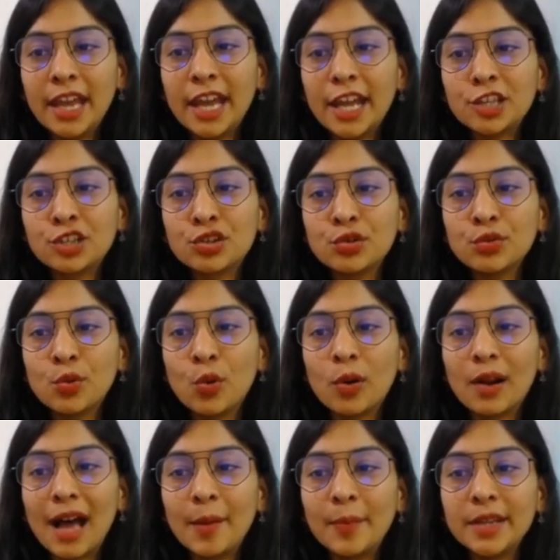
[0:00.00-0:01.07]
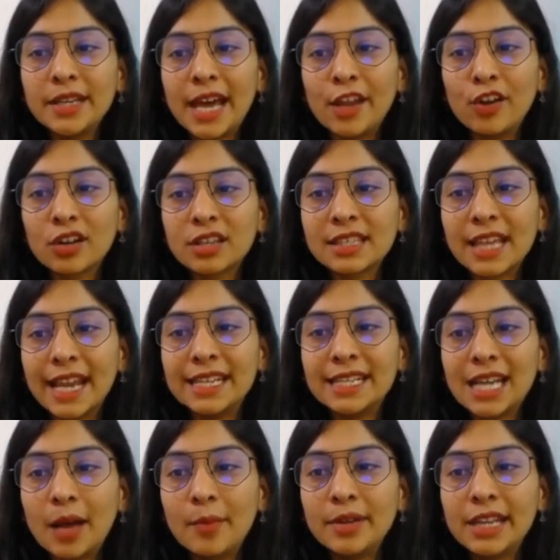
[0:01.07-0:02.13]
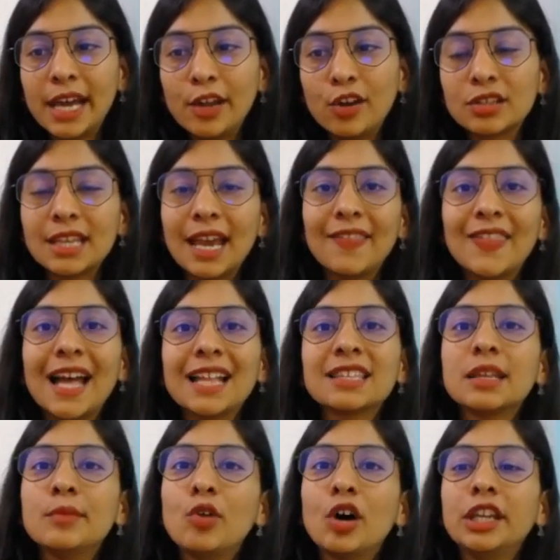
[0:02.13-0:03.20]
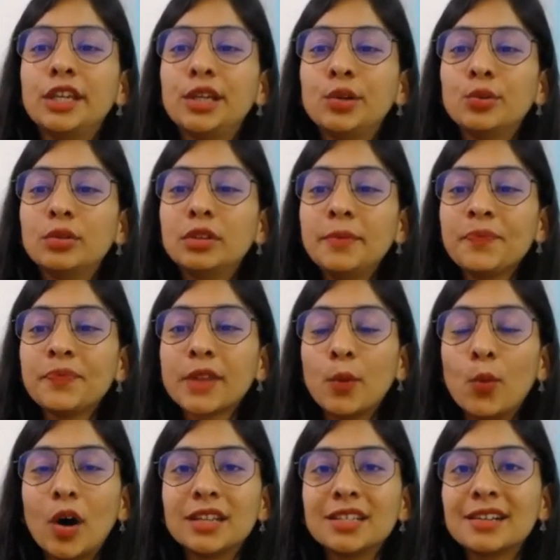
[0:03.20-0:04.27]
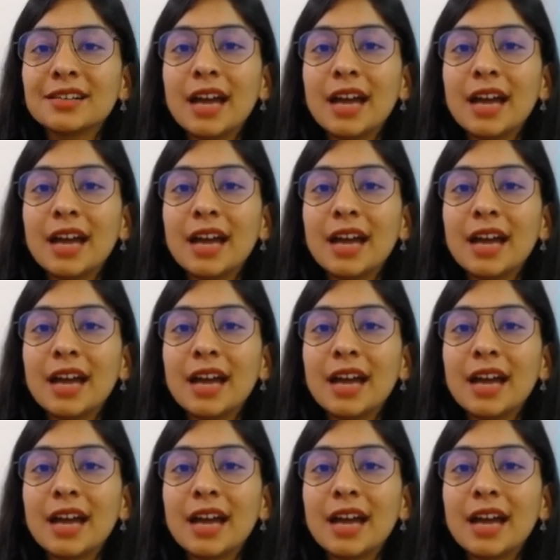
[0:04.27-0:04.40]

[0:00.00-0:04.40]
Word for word: h2o carbon dioxide carbon dioxide that's the molecule water,